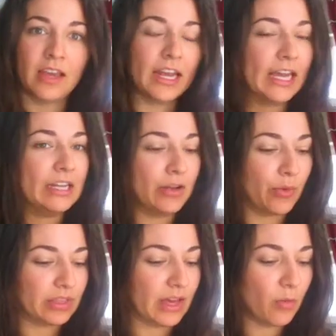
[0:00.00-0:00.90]
and I didn't know
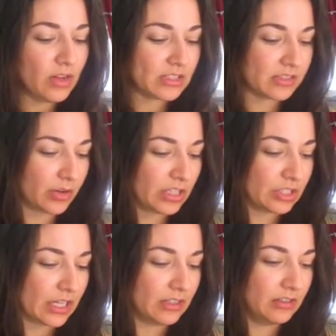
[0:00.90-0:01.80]
what that was so I
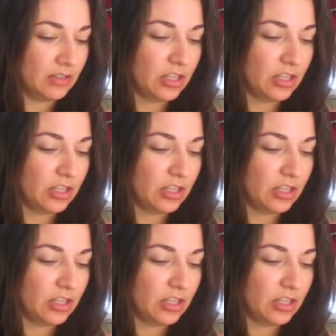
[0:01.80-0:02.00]
tried